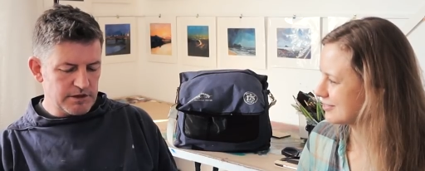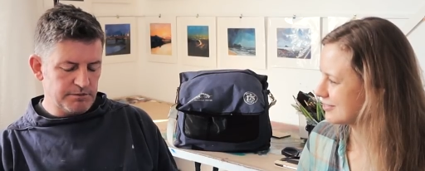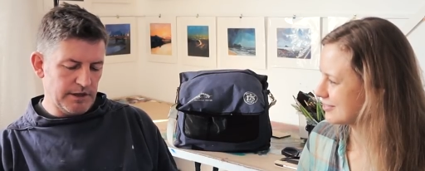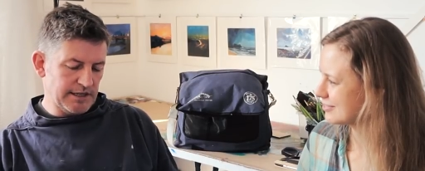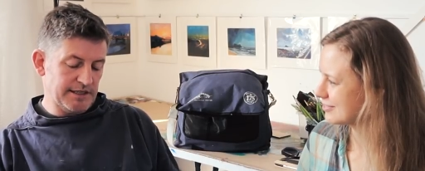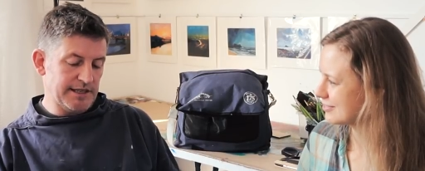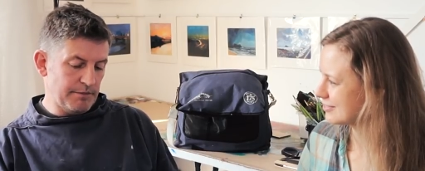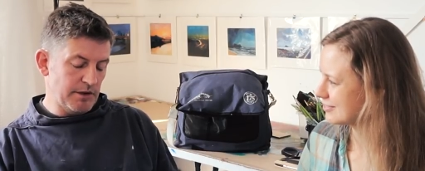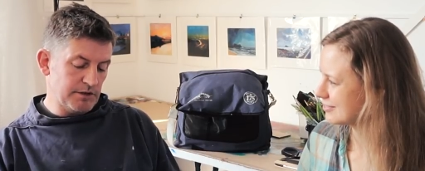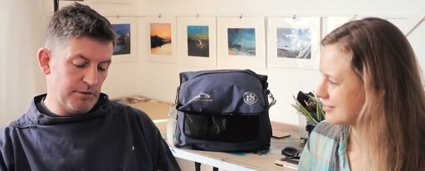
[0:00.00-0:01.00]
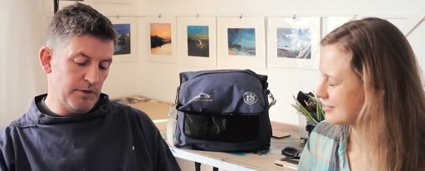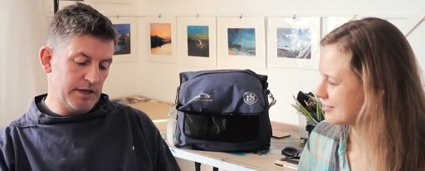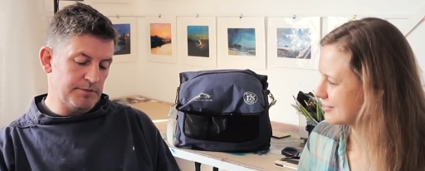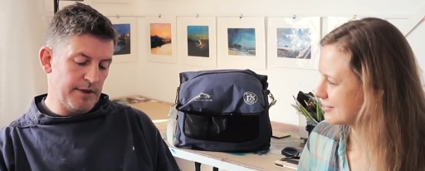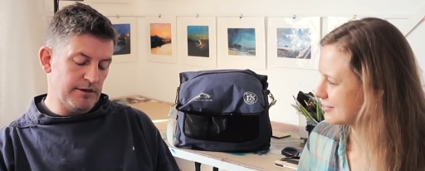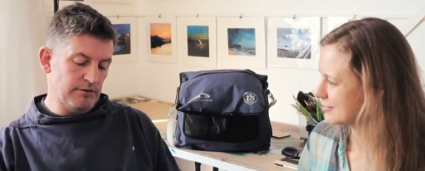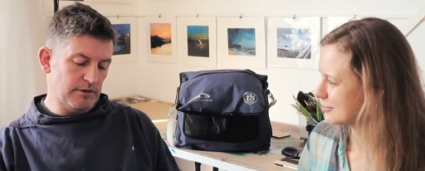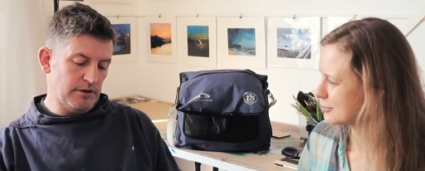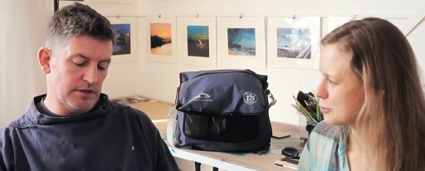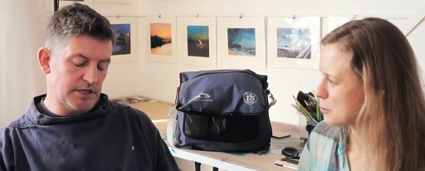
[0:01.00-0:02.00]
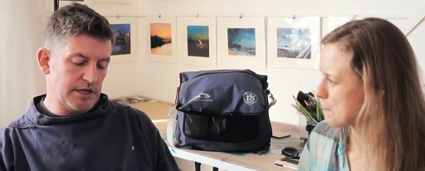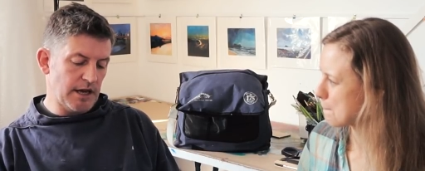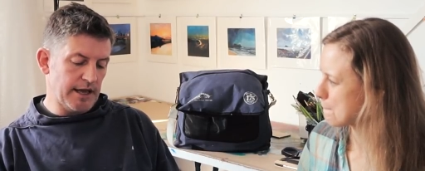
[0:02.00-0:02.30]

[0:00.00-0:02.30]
Speaker 1: most of, as I say, most of my work is made on, on